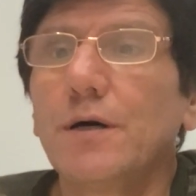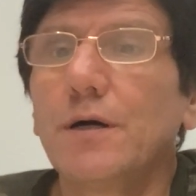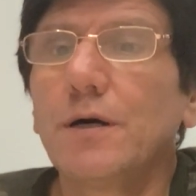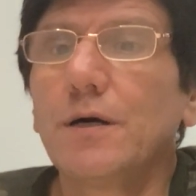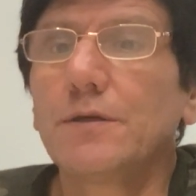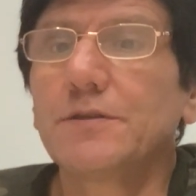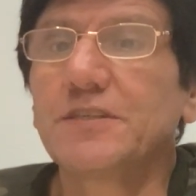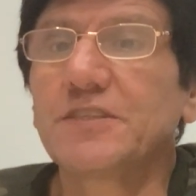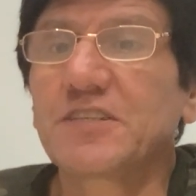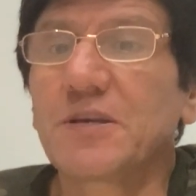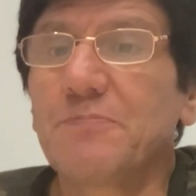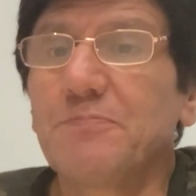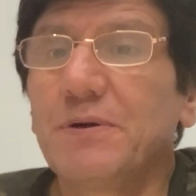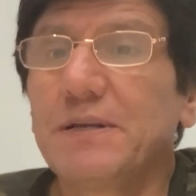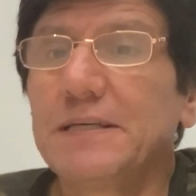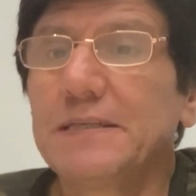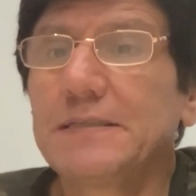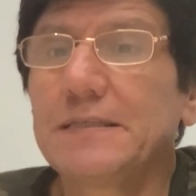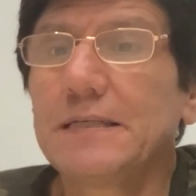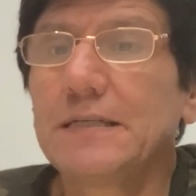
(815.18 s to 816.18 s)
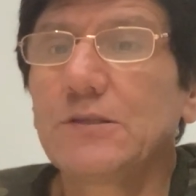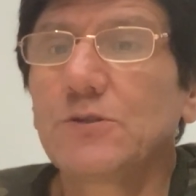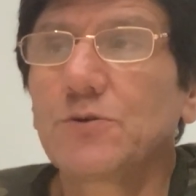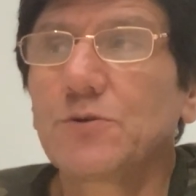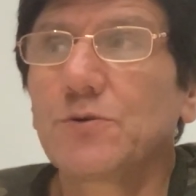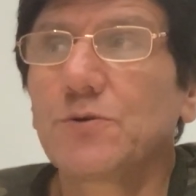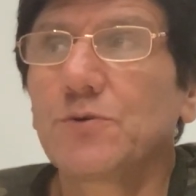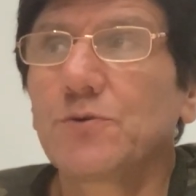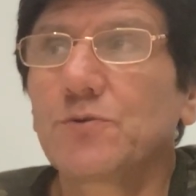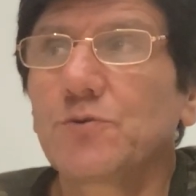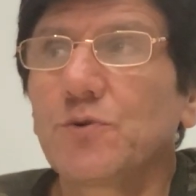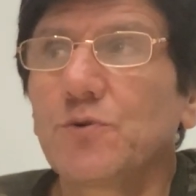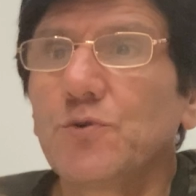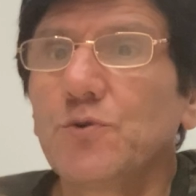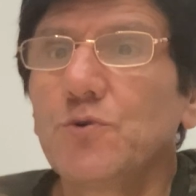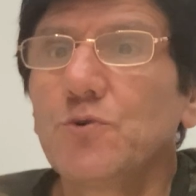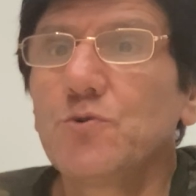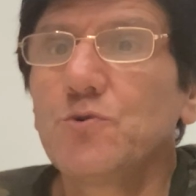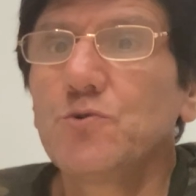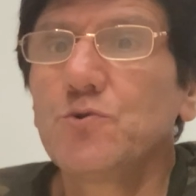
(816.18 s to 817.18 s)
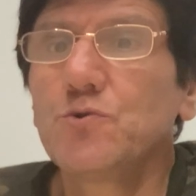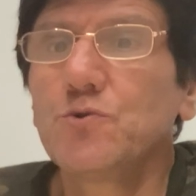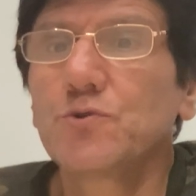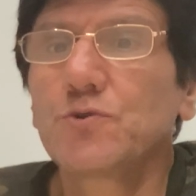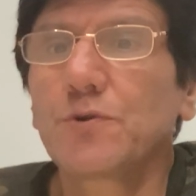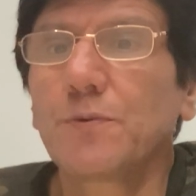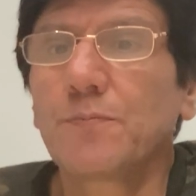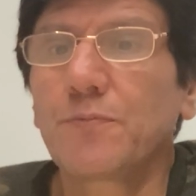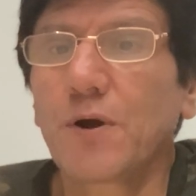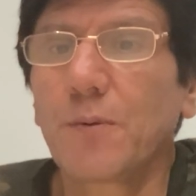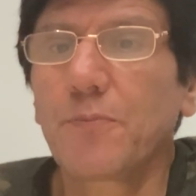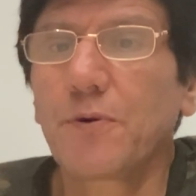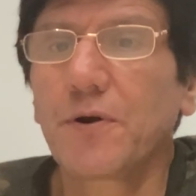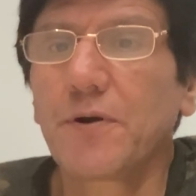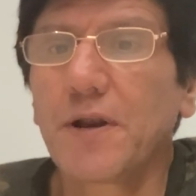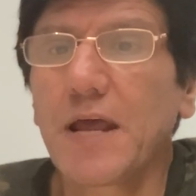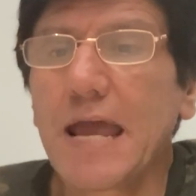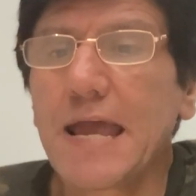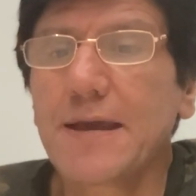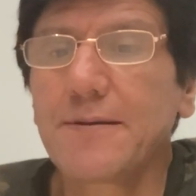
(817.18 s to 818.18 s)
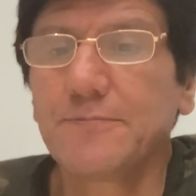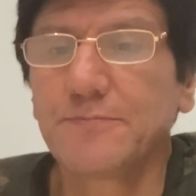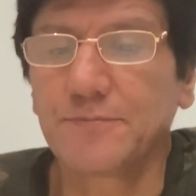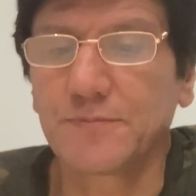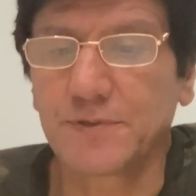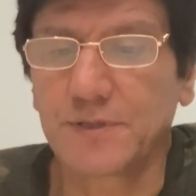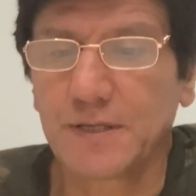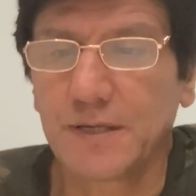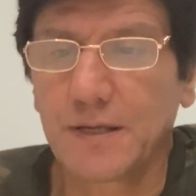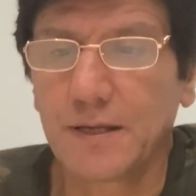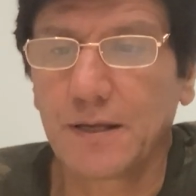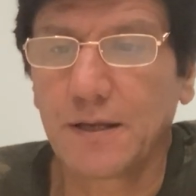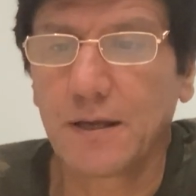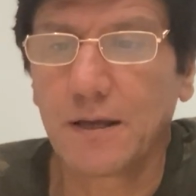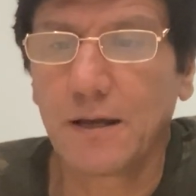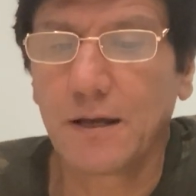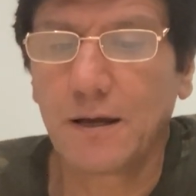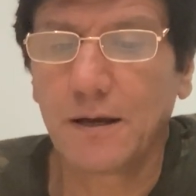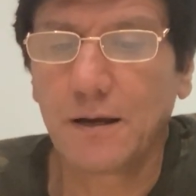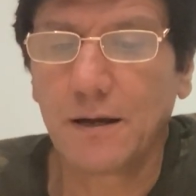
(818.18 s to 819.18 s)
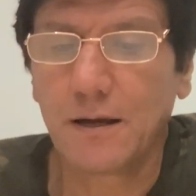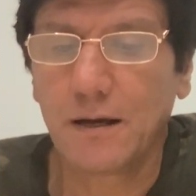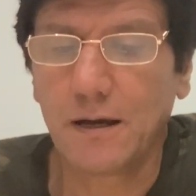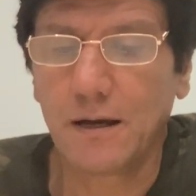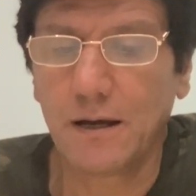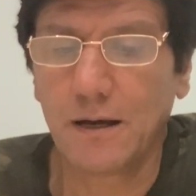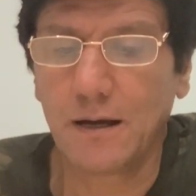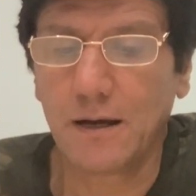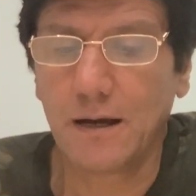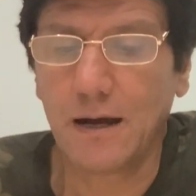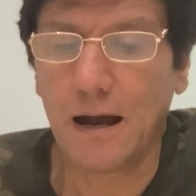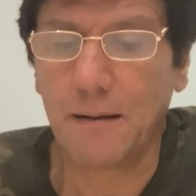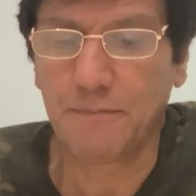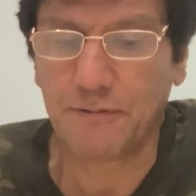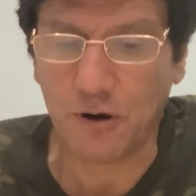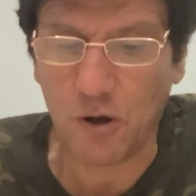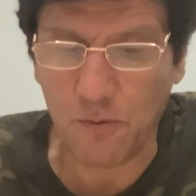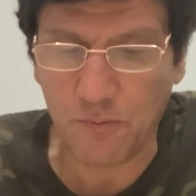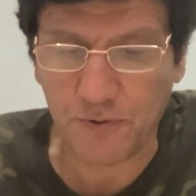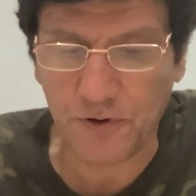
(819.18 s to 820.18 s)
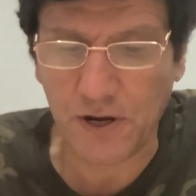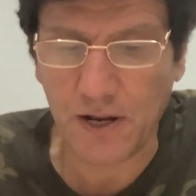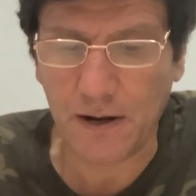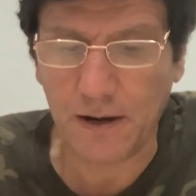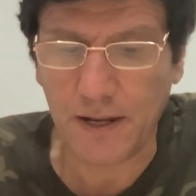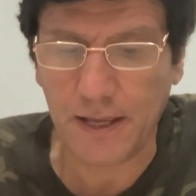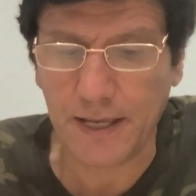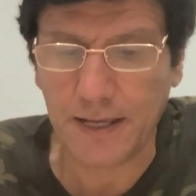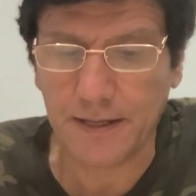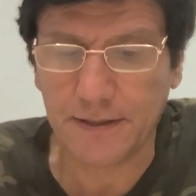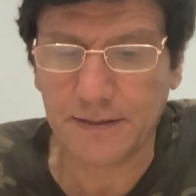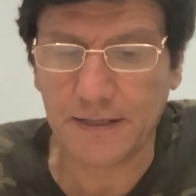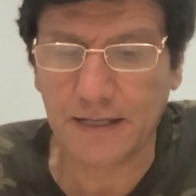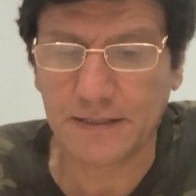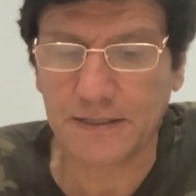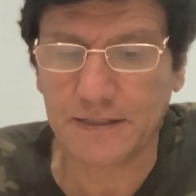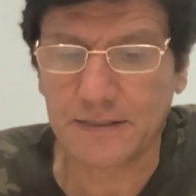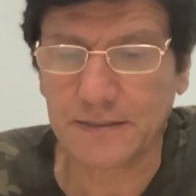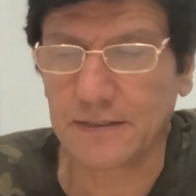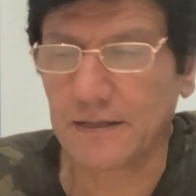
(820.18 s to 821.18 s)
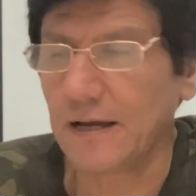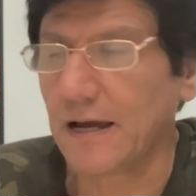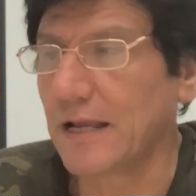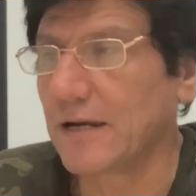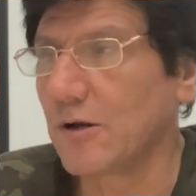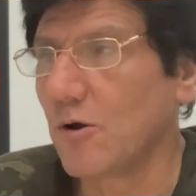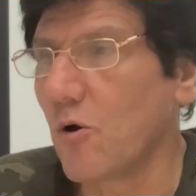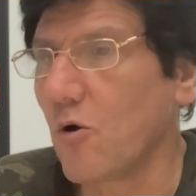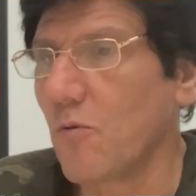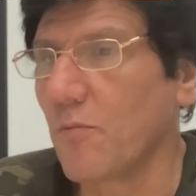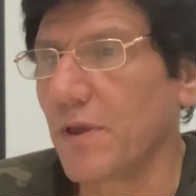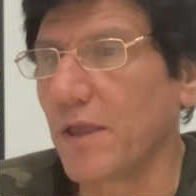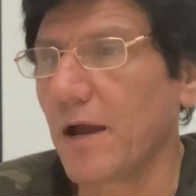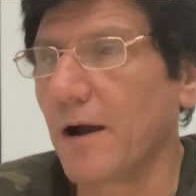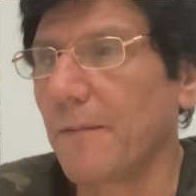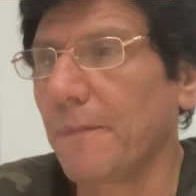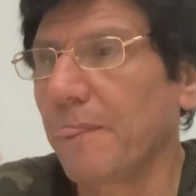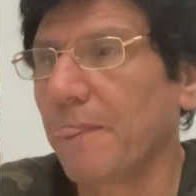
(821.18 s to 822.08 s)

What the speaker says: a disability to use proper names appropriately. That is anomia.